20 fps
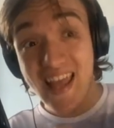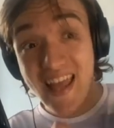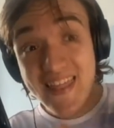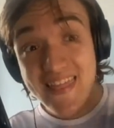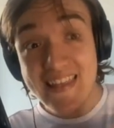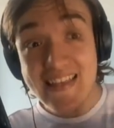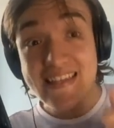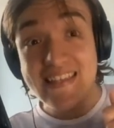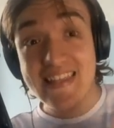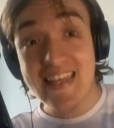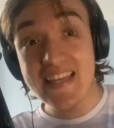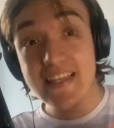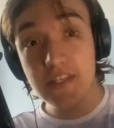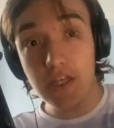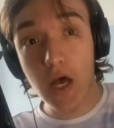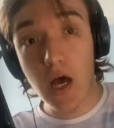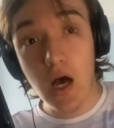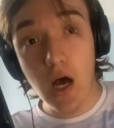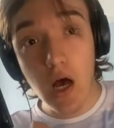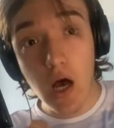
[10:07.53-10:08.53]
These things
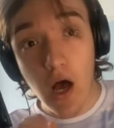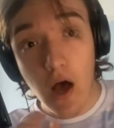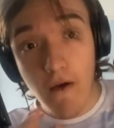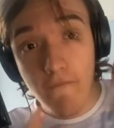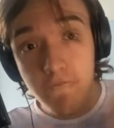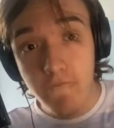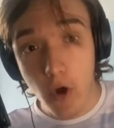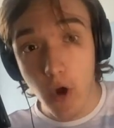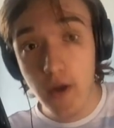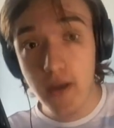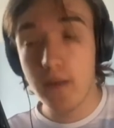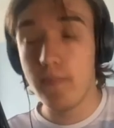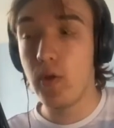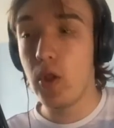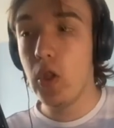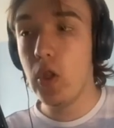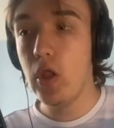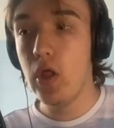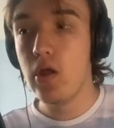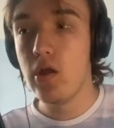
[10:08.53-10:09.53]
are
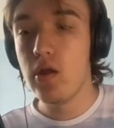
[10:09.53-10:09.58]
avoidable,